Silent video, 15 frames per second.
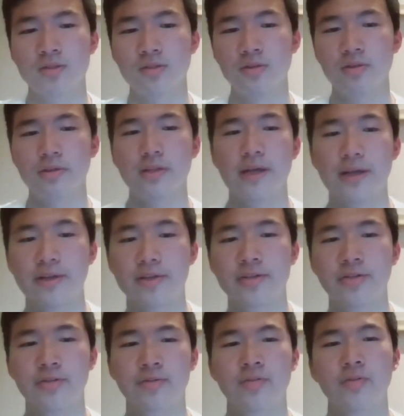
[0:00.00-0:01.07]
So
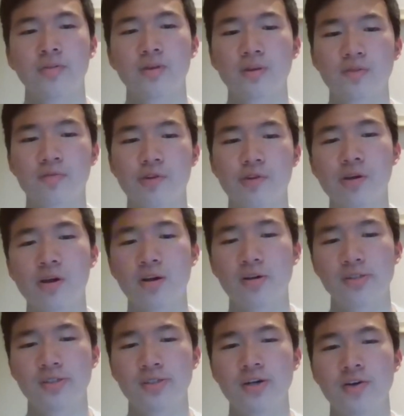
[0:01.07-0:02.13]
like for
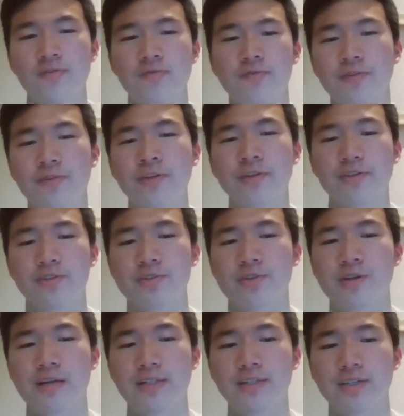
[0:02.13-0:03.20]
cost of
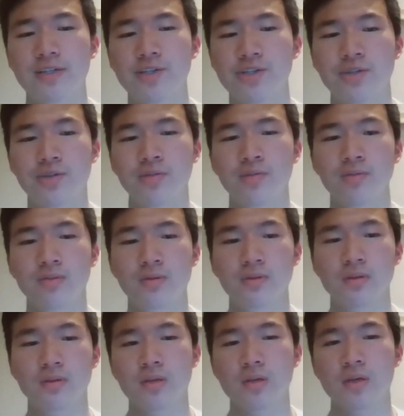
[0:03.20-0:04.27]

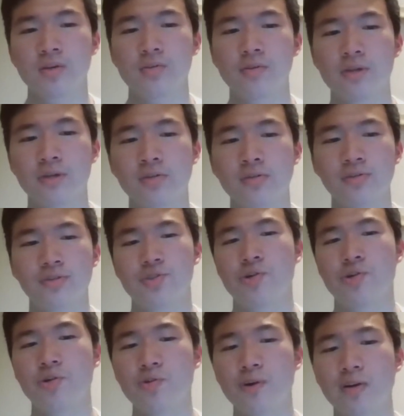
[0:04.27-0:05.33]
industrialization, you can
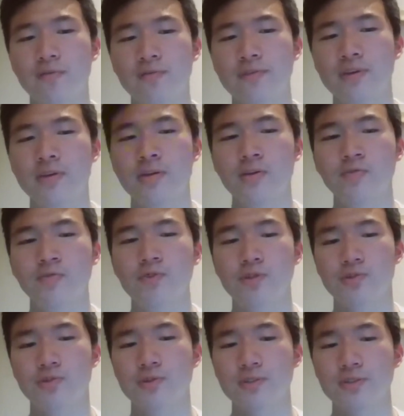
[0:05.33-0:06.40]
use geography,
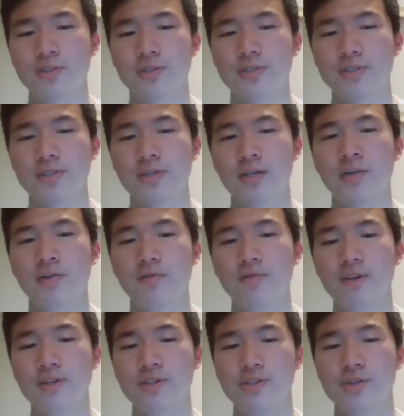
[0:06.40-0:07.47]
resources,
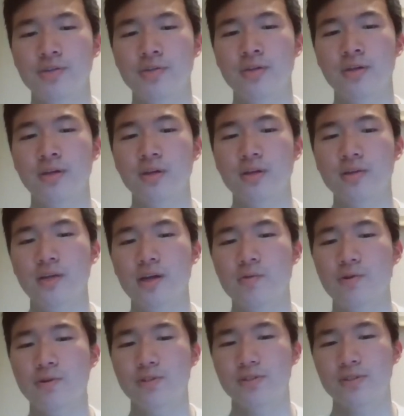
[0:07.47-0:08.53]
innovation,
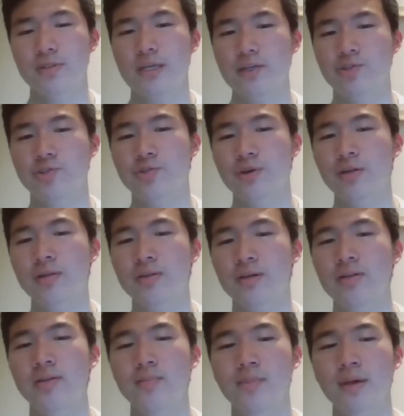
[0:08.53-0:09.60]
networks like
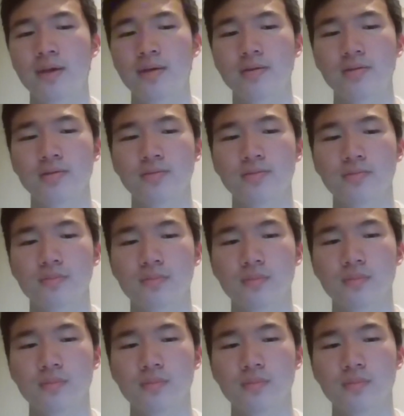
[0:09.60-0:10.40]
trade and demand.